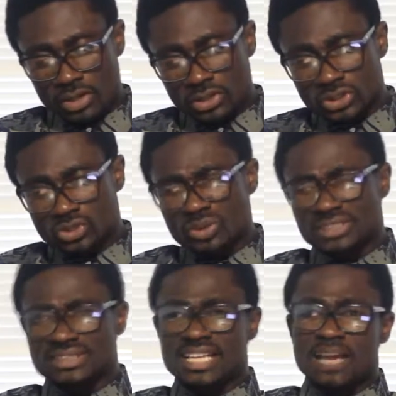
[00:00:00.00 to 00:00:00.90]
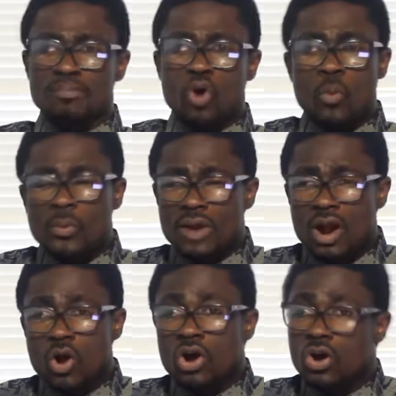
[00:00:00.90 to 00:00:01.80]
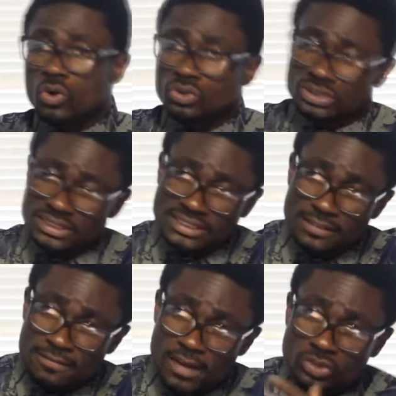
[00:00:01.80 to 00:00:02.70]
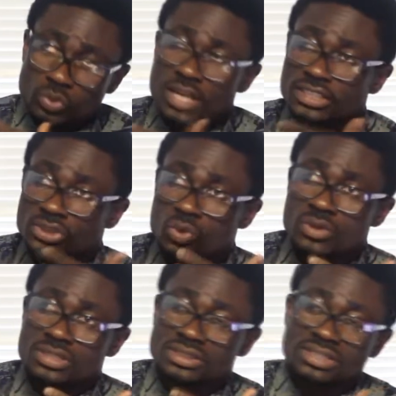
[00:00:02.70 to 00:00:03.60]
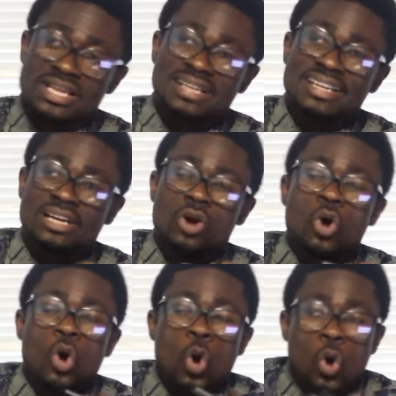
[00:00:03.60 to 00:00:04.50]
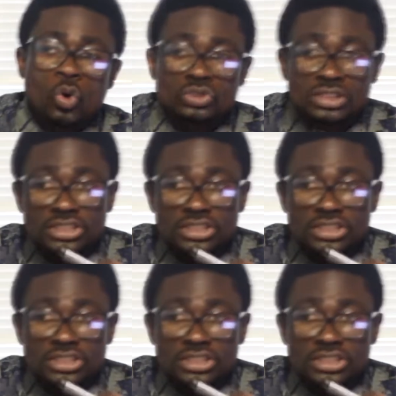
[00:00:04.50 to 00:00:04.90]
So the senile purpura occurs, it's a vascular disorder that occurs